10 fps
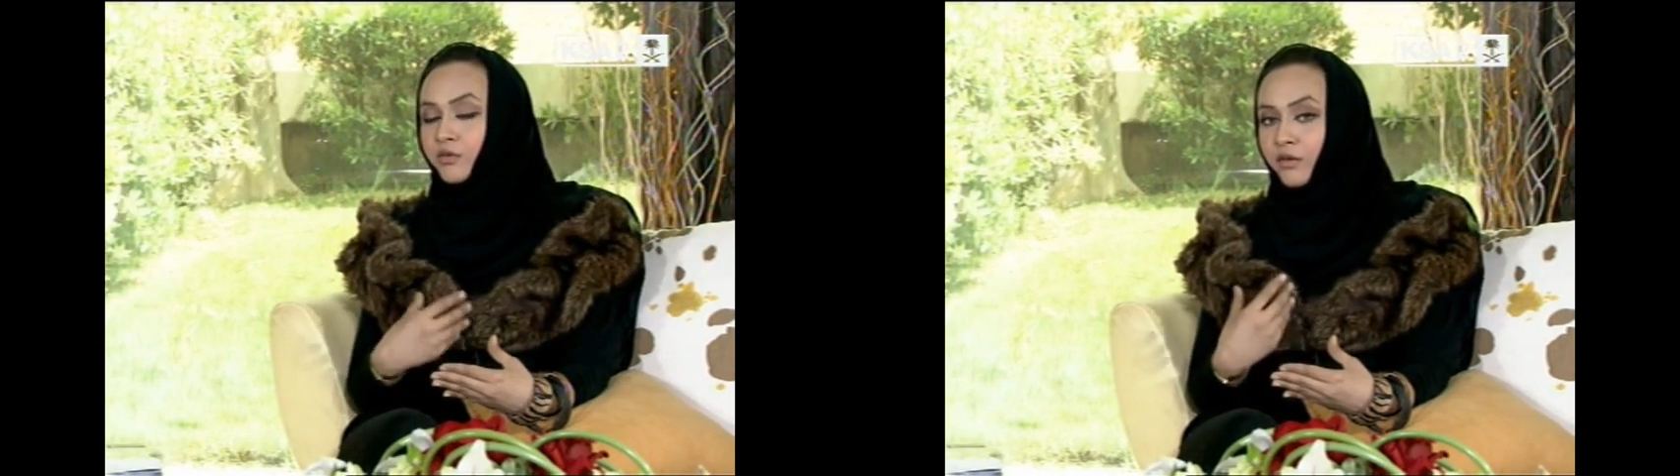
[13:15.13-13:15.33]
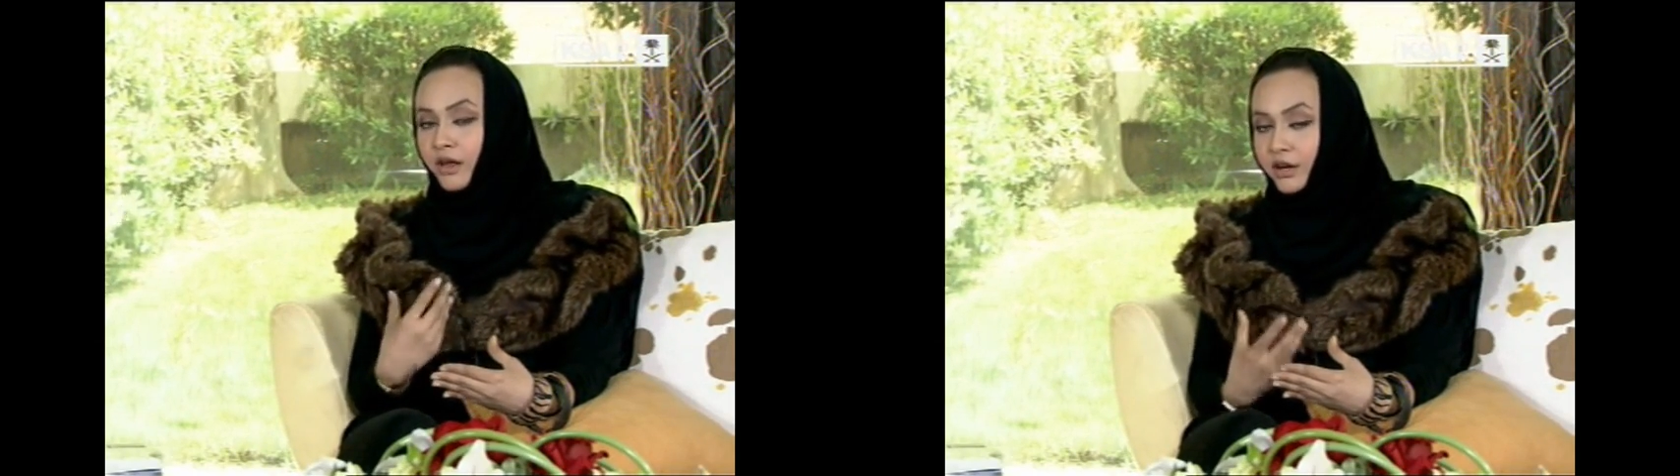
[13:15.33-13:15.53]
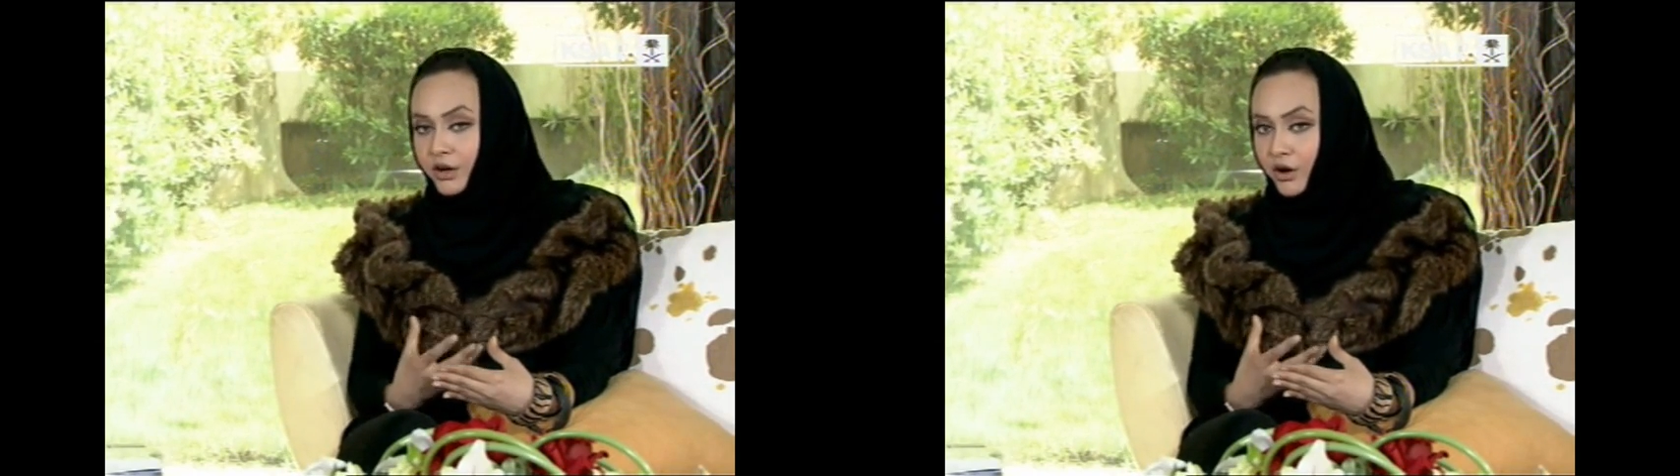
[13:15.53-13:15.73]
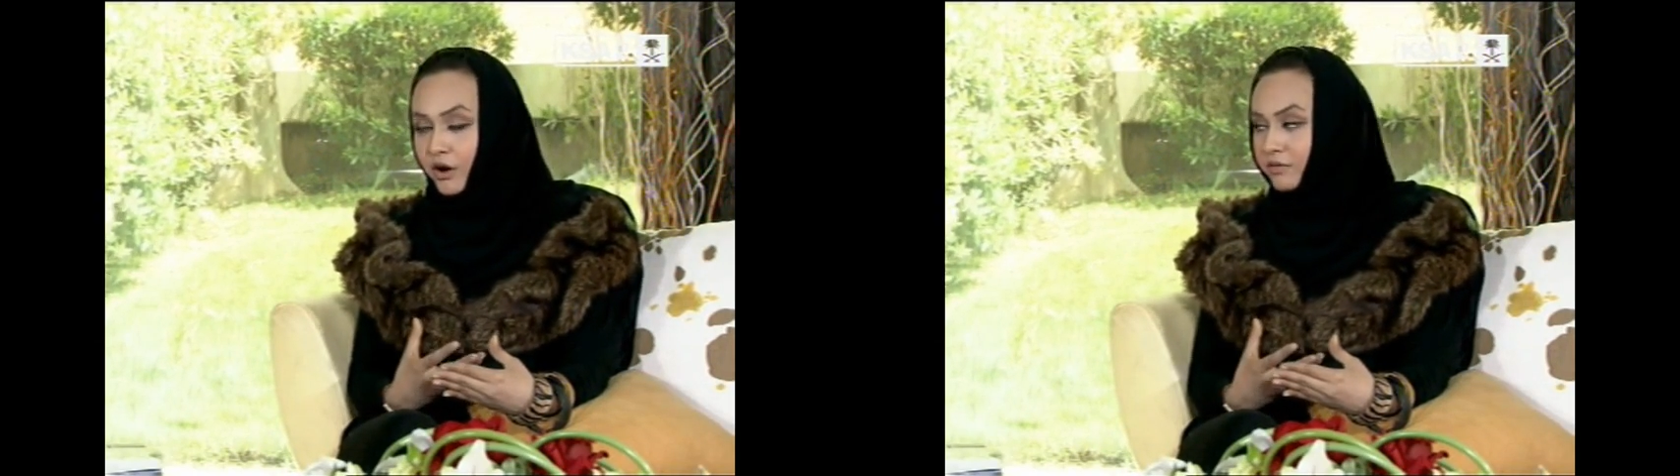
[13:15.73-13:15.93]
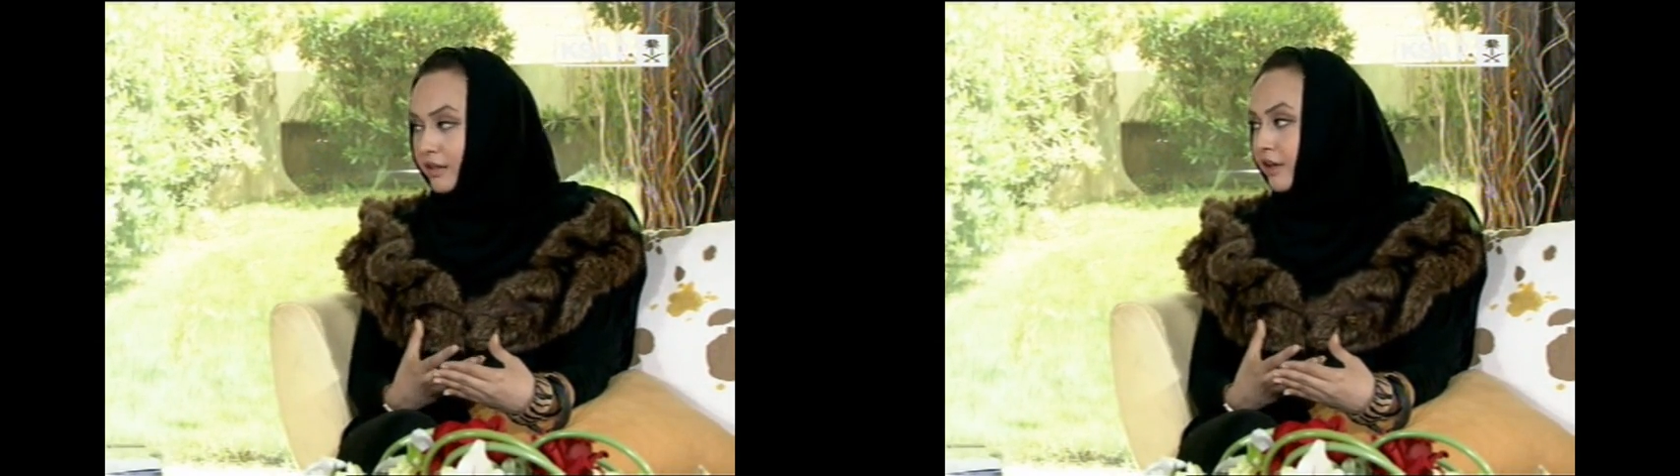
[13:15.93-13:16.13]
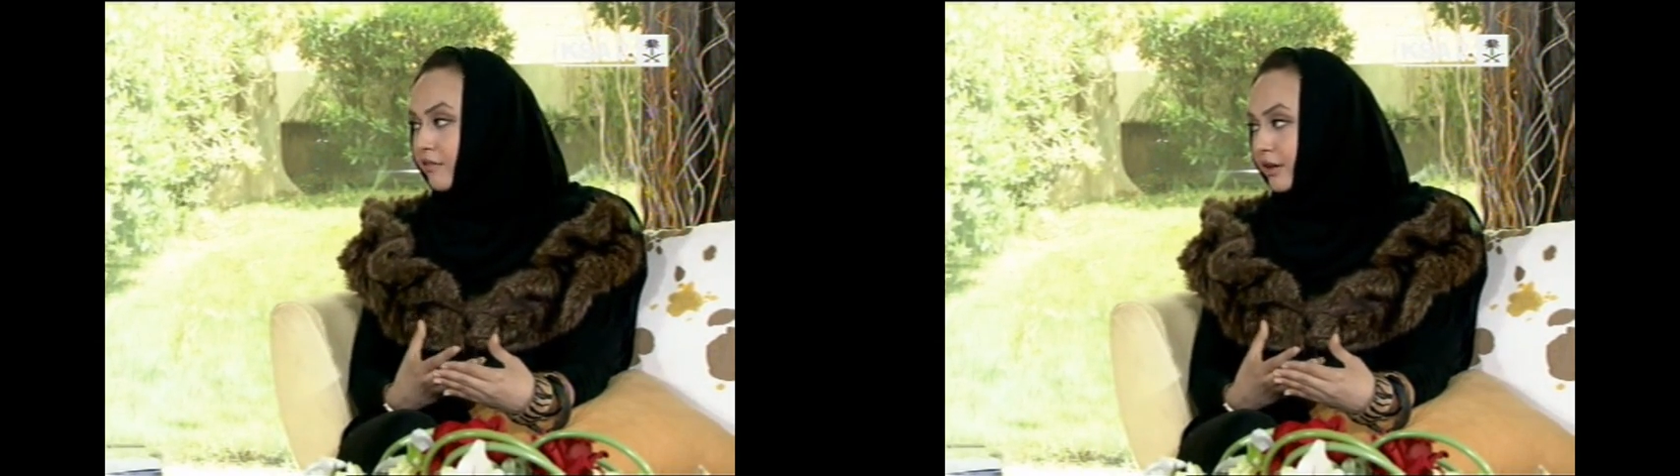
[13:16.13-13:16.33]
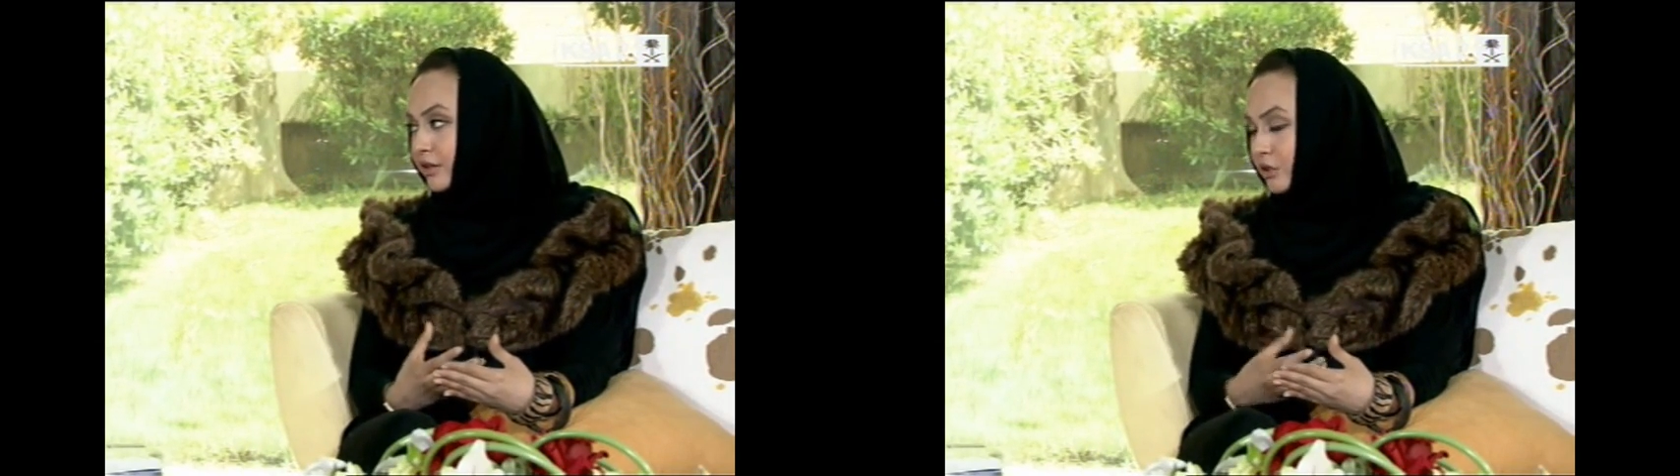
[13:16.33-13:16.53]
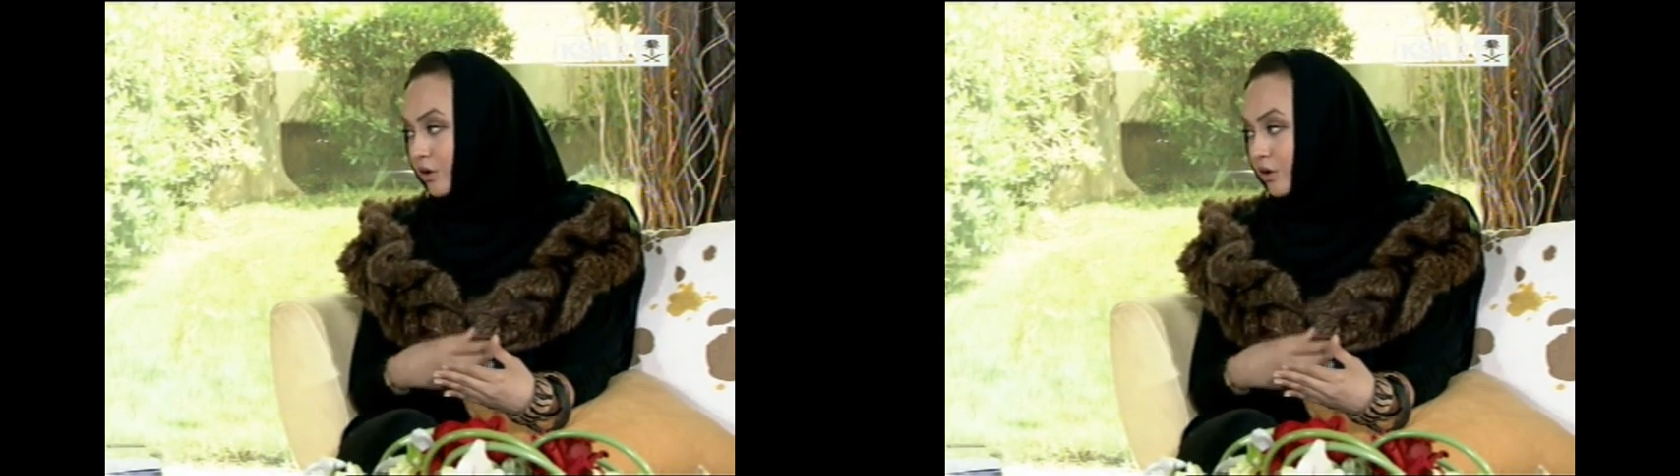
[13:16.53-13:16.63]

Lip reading: failure of the event